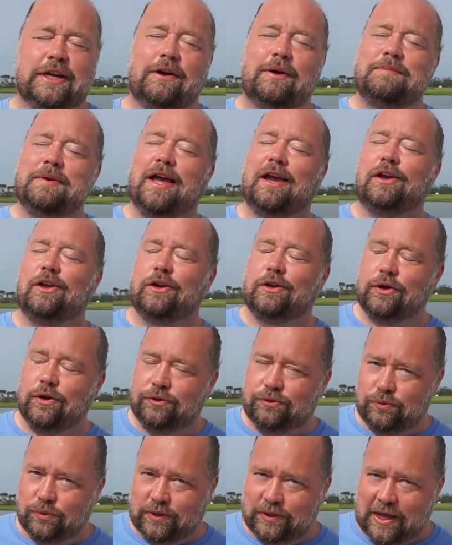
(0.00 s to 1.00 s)
Now I'm not going to go
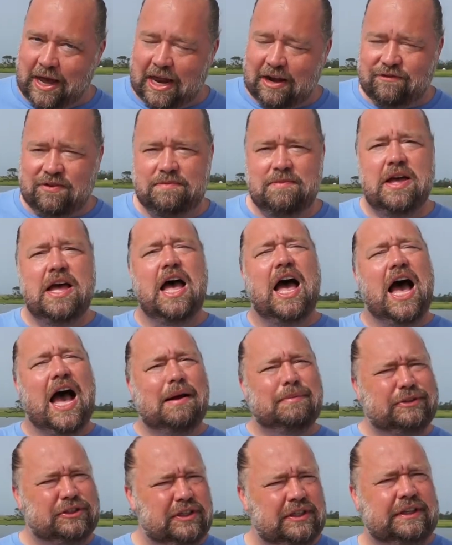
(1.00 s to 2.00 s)
through a lot of them,
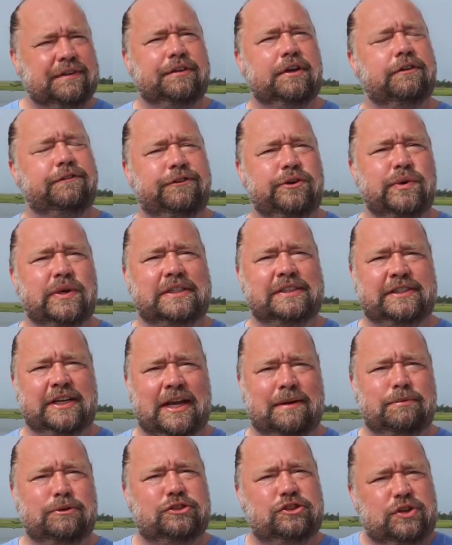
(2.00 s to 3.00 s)
I'm just going to give you a few
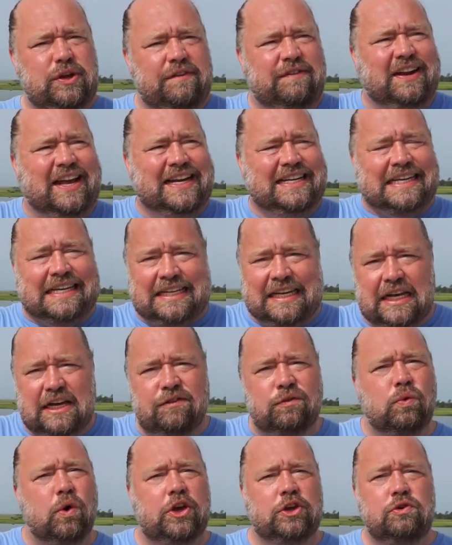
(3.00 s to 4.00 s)
examples so you have an idea
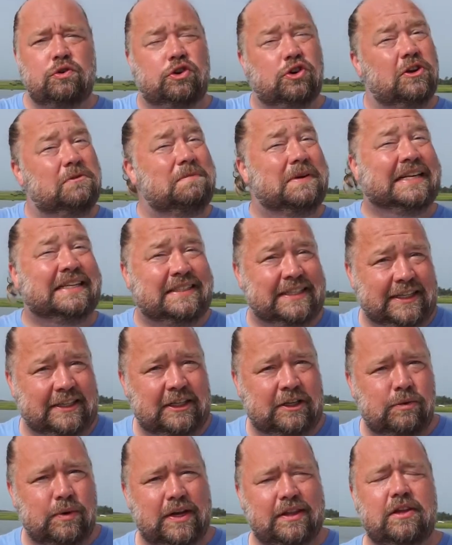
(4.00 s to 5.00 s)
of what you could be
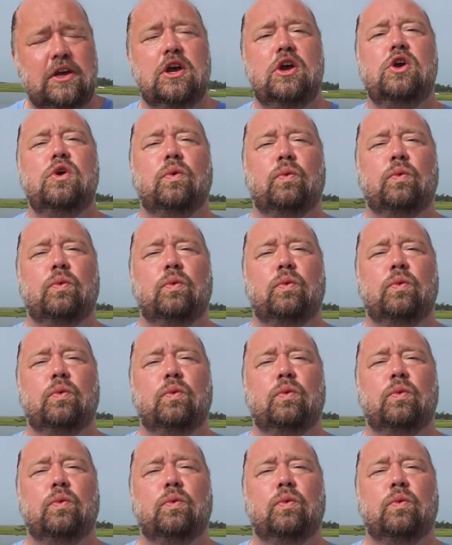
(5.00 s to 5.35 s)
dealing with